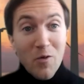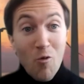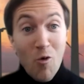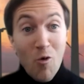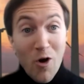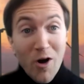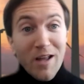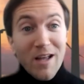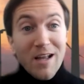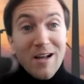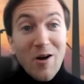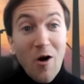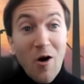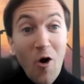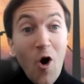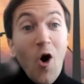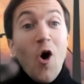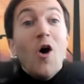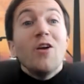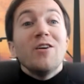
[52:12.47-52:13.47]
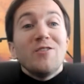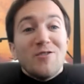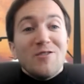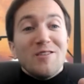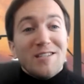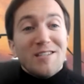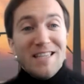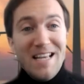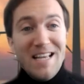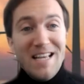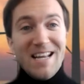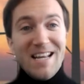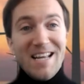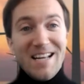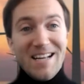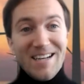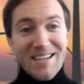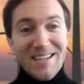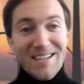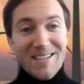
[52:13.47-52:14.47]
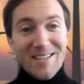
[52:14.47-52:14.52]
working on translating